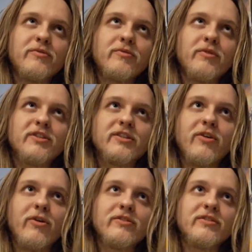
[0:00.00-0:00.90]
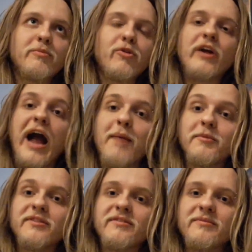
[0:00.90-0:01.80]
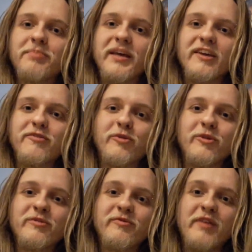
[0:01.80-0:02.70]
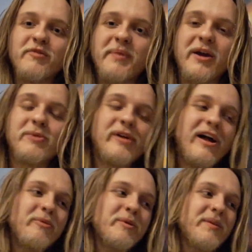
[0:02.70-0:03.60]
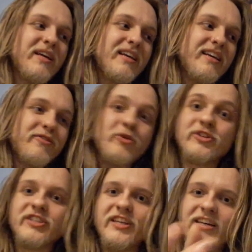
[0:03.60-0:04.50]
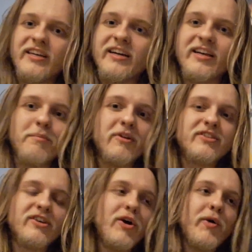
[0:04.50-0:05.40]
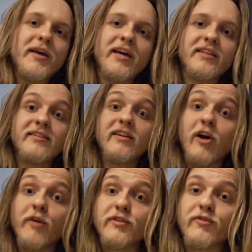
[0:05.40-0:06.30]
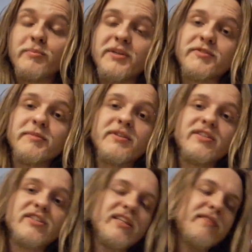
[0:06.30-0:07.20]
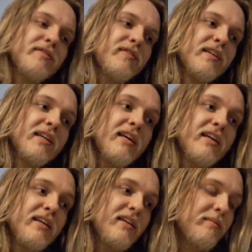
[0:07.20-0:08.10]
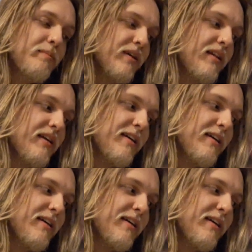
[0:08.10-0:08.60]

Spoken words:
what's it called? More common pick for favorite Paramore album. Of course, months ago I did the cover for Misery Business and everything, but